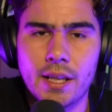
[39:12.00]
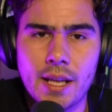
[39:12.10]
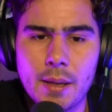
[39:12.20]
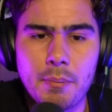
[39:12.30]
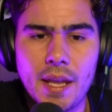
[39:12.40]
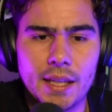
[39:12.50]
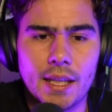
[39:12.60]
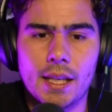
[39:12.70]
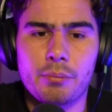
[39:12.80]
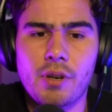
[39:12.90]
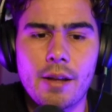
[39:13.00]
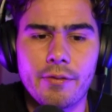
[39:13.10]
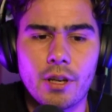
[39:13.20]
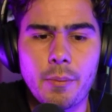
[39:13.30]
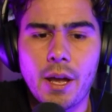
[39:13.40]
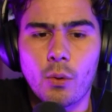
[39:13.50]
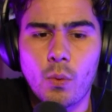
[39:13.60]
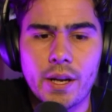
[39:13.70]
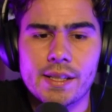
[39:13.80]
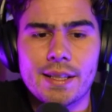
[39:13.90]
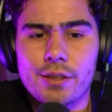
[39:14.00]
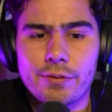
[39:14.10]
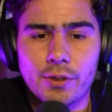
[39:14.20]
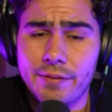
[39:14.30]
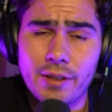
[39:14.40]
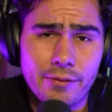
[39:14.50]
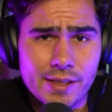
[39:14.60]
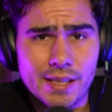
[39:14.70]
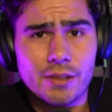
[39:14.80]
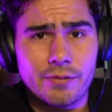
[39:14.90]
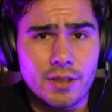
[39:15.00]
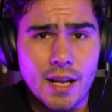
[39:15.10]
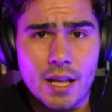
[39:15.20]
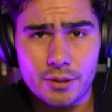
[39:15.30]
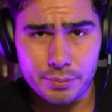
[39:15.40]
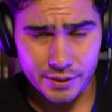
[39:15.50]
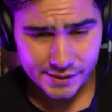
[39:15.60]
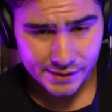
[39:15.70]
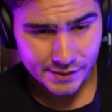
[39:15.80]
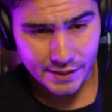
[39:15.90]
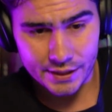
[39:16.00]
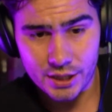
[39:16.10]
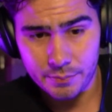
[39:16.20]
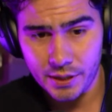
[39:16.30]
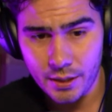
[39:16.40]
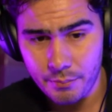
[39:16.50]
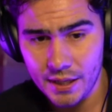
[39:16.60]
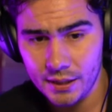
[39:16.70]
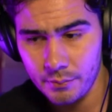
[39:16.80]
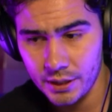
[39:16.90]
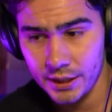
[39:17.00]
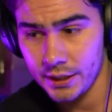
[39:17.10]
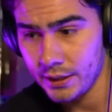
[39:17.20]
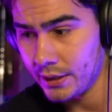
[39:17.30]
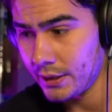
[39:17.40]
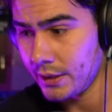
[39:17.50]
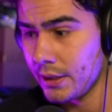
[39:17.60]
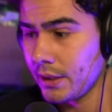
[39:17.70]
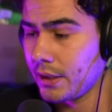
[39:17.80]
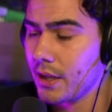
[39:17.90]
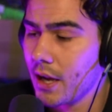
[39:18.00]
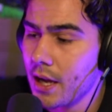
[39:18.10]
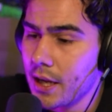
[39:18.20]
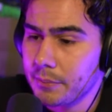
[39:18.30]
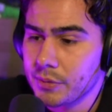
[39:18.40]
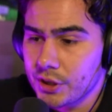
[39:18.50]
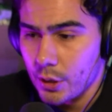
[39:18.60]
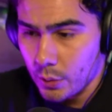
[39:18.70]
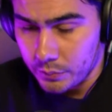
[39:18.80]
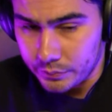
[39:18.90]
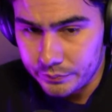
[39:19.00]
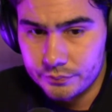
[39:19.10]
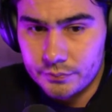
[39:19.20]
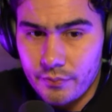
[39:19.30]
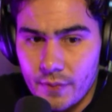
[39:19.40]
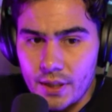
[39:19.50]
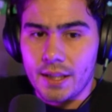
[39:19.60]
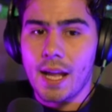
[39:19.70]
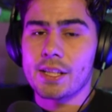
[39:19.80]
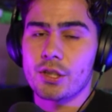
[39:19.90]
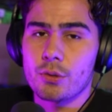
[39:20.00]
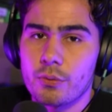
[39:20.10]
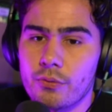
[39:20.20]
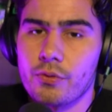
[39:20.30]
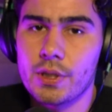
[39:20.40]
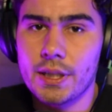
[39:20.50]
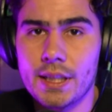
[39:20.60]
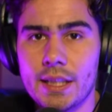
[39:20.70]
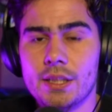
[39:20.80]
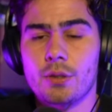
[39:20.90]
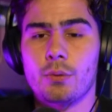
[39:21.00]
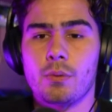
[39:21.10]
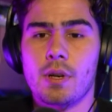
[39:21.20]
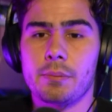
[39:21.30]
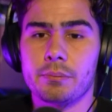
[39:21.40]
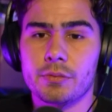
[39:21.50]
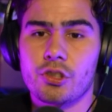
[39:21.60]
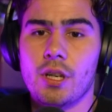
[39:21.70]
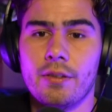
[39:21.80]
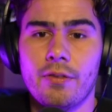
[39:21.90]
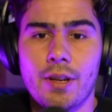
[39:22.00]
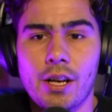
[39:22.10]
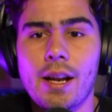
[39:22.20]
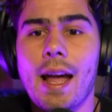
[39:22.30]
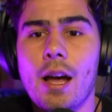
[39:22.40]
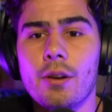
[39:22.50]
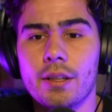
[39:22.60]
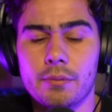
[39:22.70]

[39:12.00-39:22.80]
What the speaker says: making profit no matter what it sells for. Even if it sells for $1 plus $6.80 shipping, I'm making money. So guys, you really need to try to figure out how to